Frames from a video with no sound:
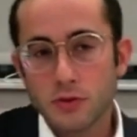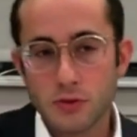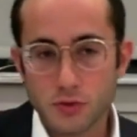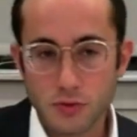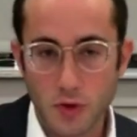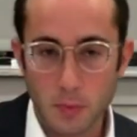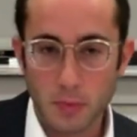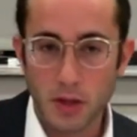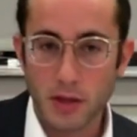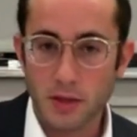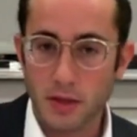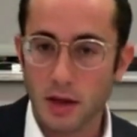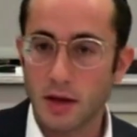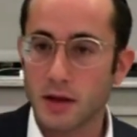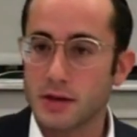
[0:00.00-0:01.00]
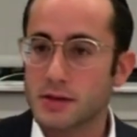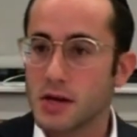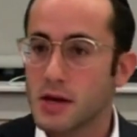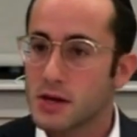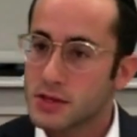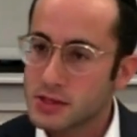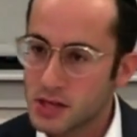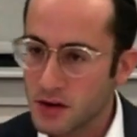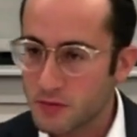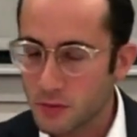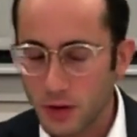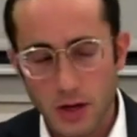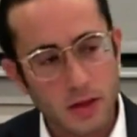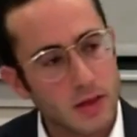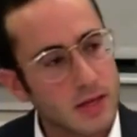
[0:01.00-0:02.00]
troubling things,
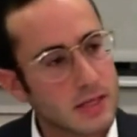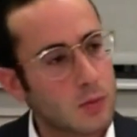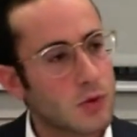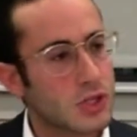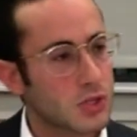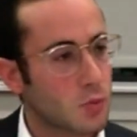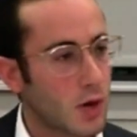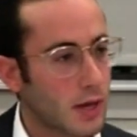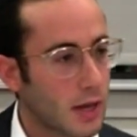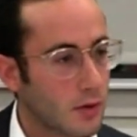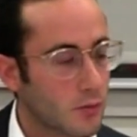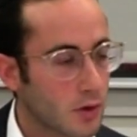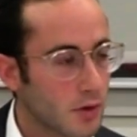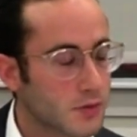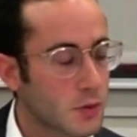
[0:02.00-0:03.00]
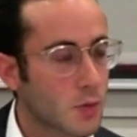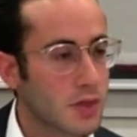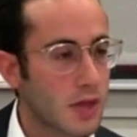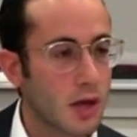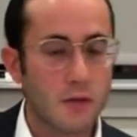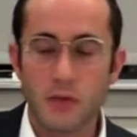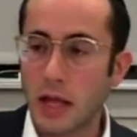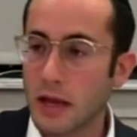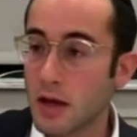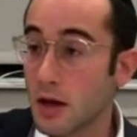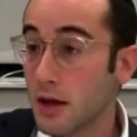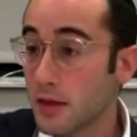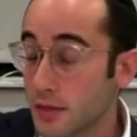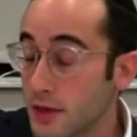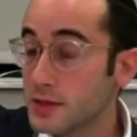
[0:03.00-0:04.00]
suffering, things that we just want to get rid of. So we think of like,
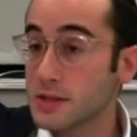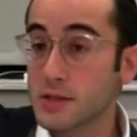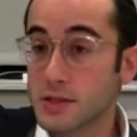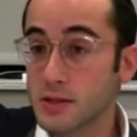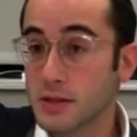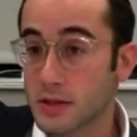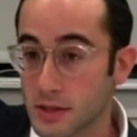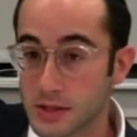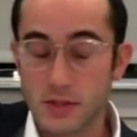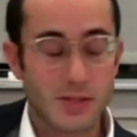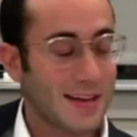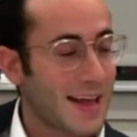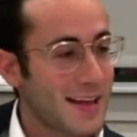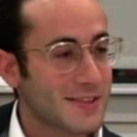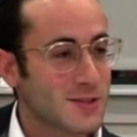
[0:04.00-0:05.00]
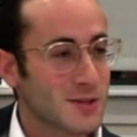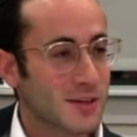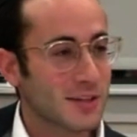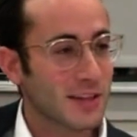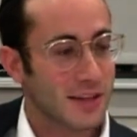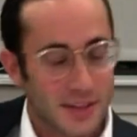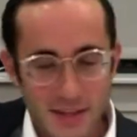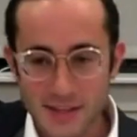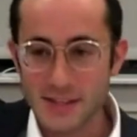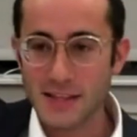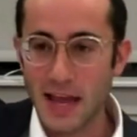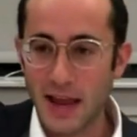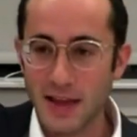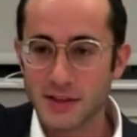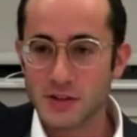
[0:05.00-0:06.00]
this is an answer. Like, this is
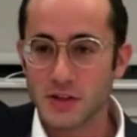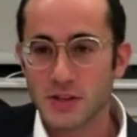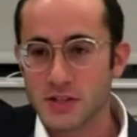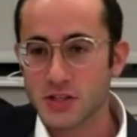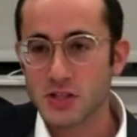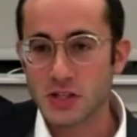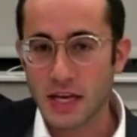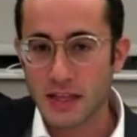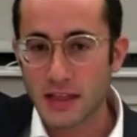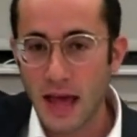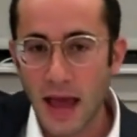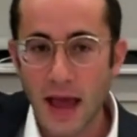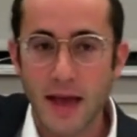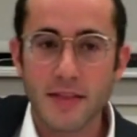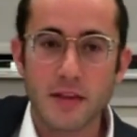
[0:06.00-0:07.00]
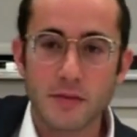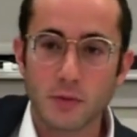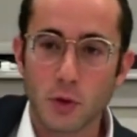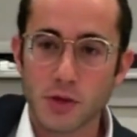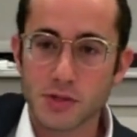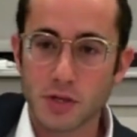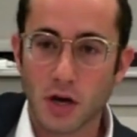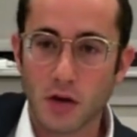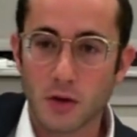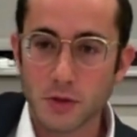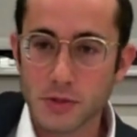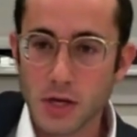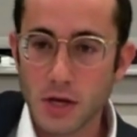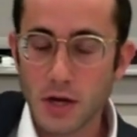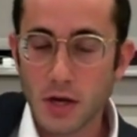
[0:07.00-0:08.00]
the answer. This is just like the end of all
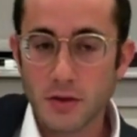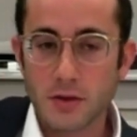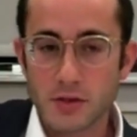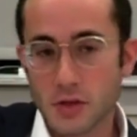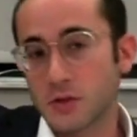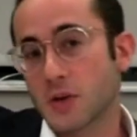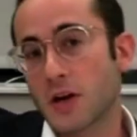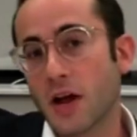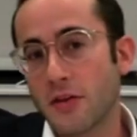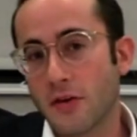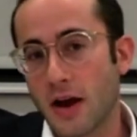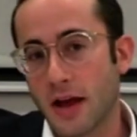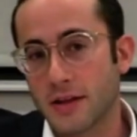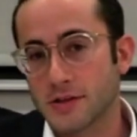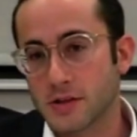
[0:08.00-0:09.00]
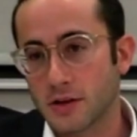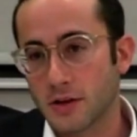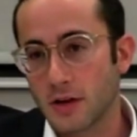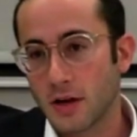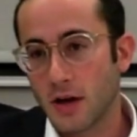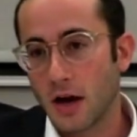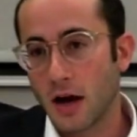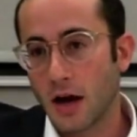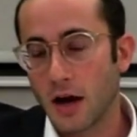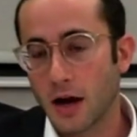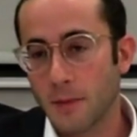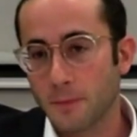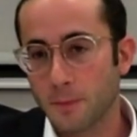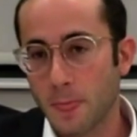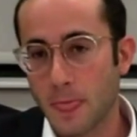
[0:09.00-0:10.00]
sorrows. There's also another answer,
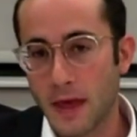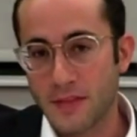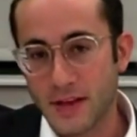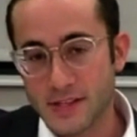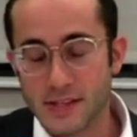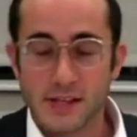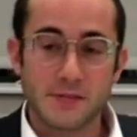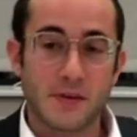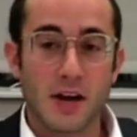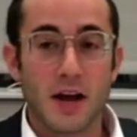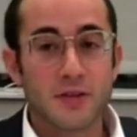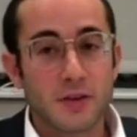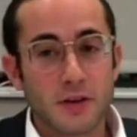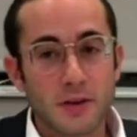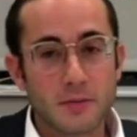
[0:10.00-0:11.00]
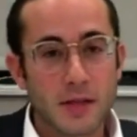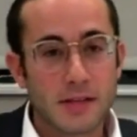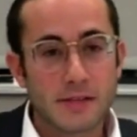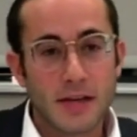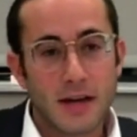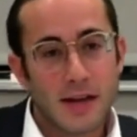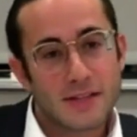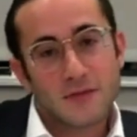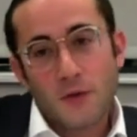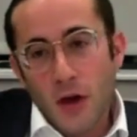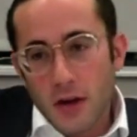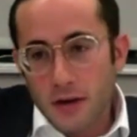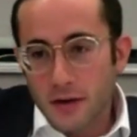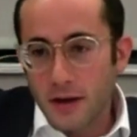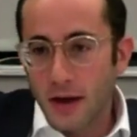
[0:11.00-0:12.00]
and that's 6 feet under, but that's not as
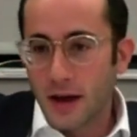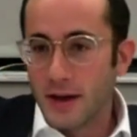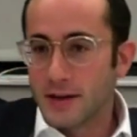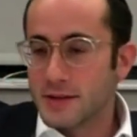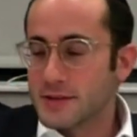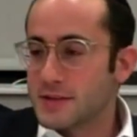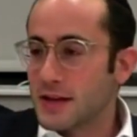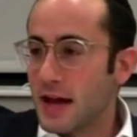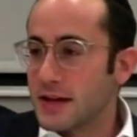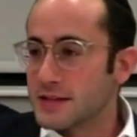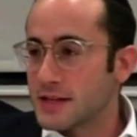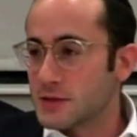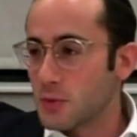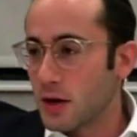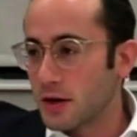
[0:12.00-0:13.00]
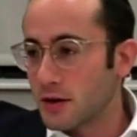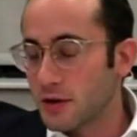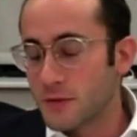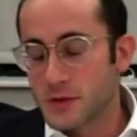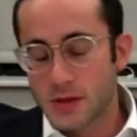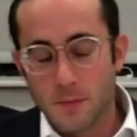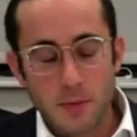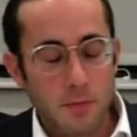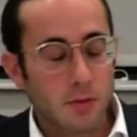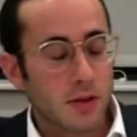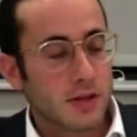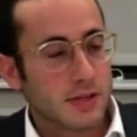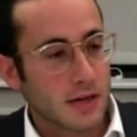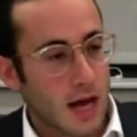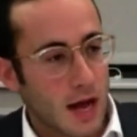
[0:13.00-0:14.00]
fun as this one. And for some
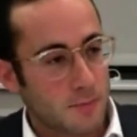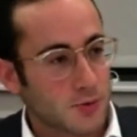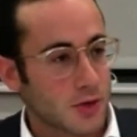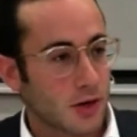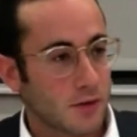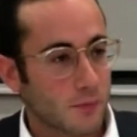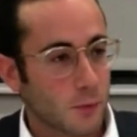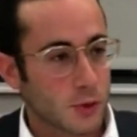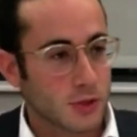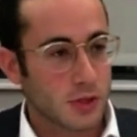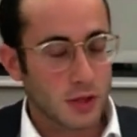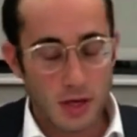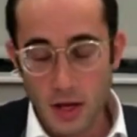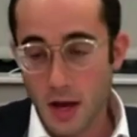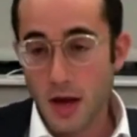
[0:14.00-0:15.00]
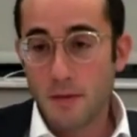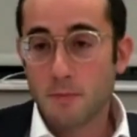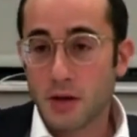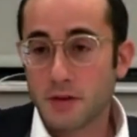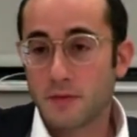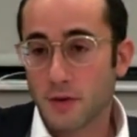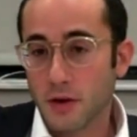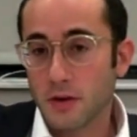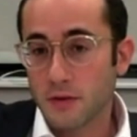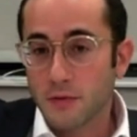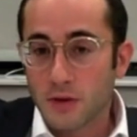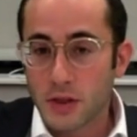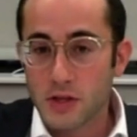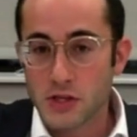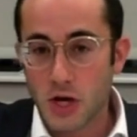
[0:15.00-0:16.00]
people, it's an option, unfortunately. But for
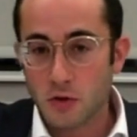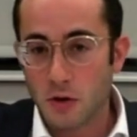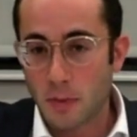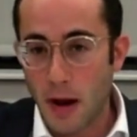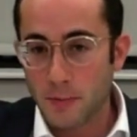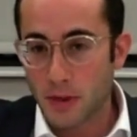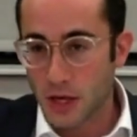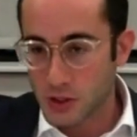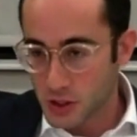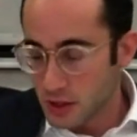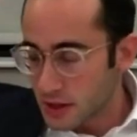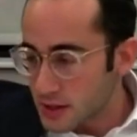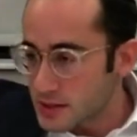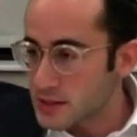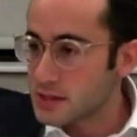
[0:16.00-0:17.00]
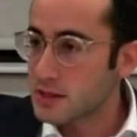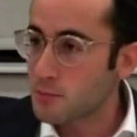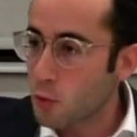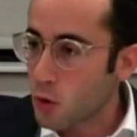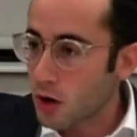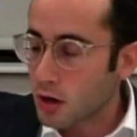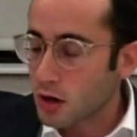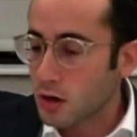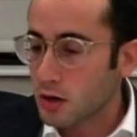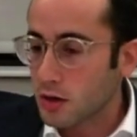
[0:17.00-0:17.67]
the general population, this is the more